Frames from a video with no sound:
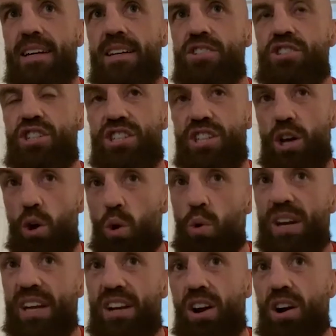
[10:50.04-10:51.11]
she's the
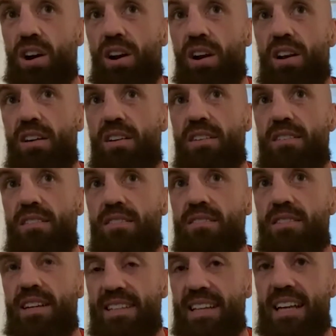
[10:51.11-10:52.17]
only girl
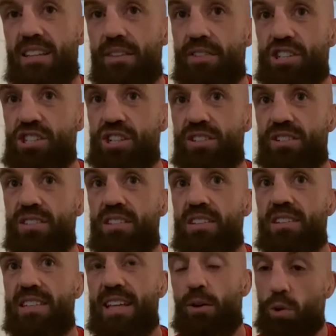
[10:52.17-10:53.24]
in that division
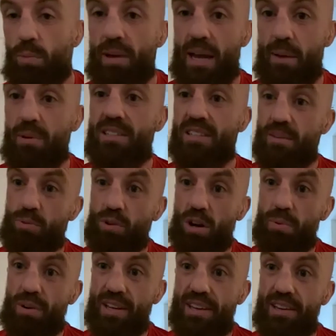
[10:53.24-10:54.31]
that will be able to
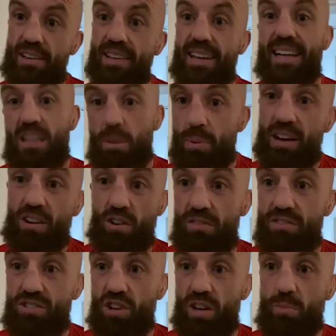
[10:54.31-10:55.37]
probably get the better of
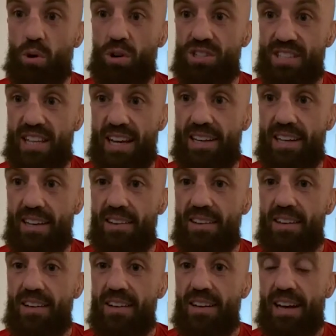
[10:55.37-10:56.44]
Cyborg standing.
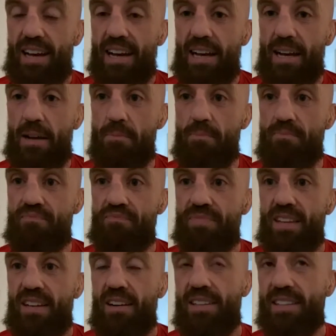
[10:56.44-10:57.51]
Um,
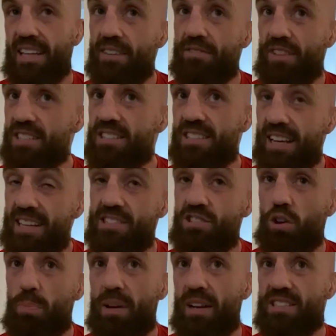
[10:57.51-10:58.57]
I think if this ends
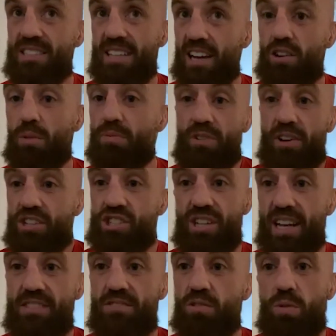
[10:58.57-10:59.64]
up being a stand-up fight,
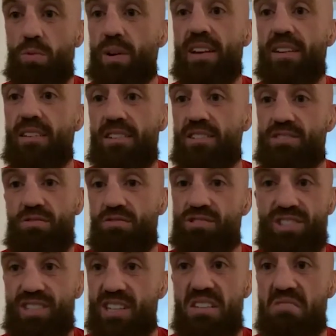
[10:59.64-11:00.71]
Sinead's going to win. I just don't
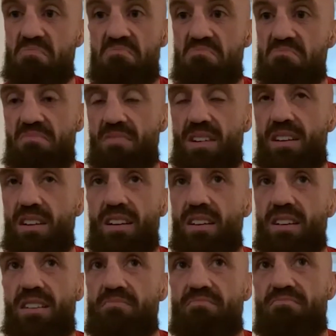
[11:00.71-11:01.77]
see
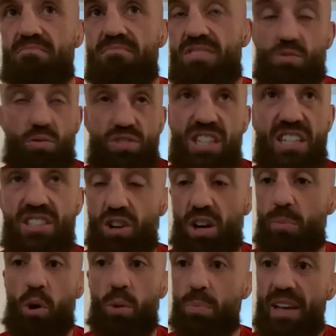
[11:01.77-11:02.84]
don't see
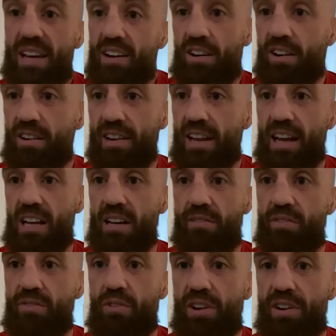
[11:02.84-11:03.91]
Cyborg beat her in that kind of
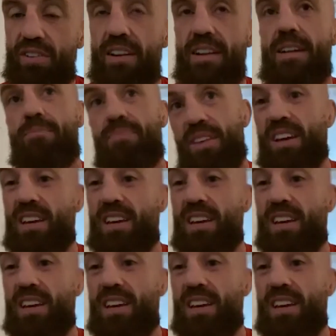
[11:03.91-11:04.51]
a fight. Now